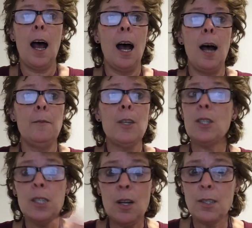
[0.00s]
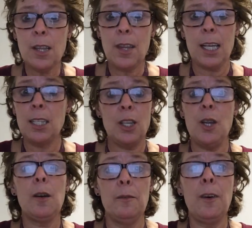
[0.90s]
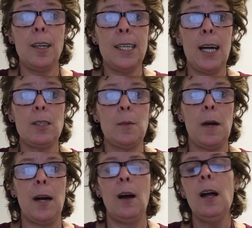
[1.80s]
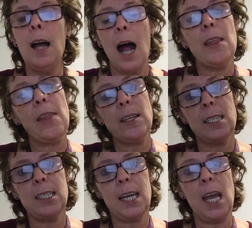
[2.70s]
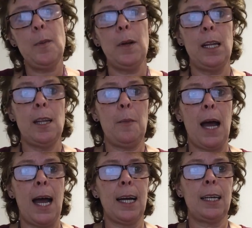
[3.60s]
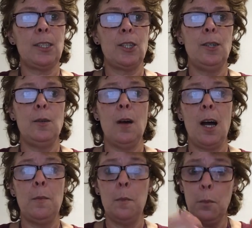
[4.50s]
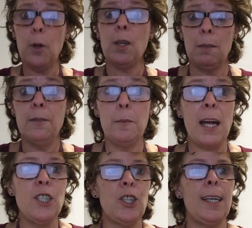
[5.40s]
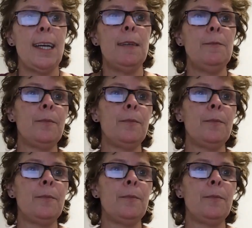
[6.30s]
There's lots of things that you can find out about. And then there's a table in the pack to put your information in.